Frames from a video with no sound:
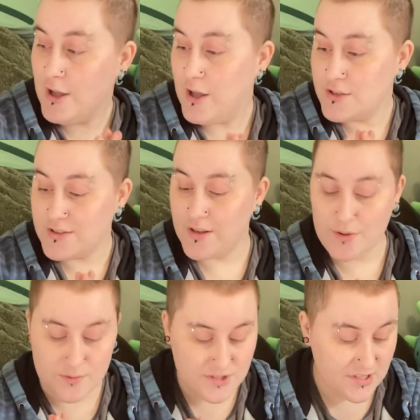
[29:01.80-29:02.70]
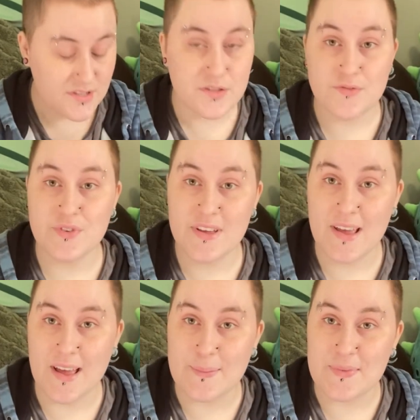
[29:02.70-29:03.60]
So just to
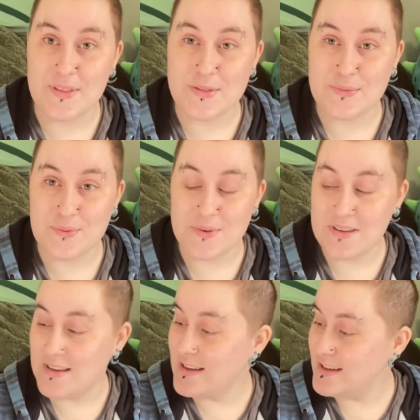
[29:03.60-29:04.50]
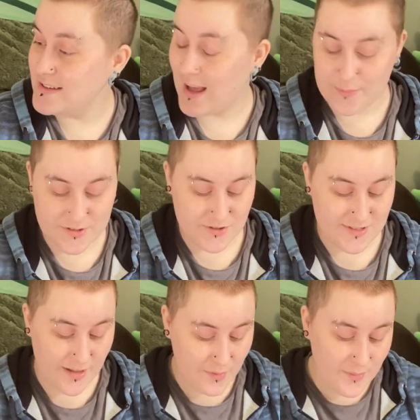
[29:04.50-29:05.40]
recap the 3 tapestries
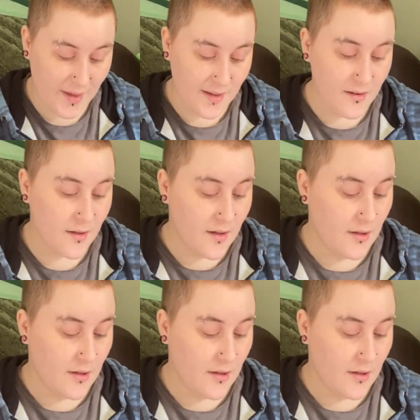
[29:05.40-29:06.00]
that we made.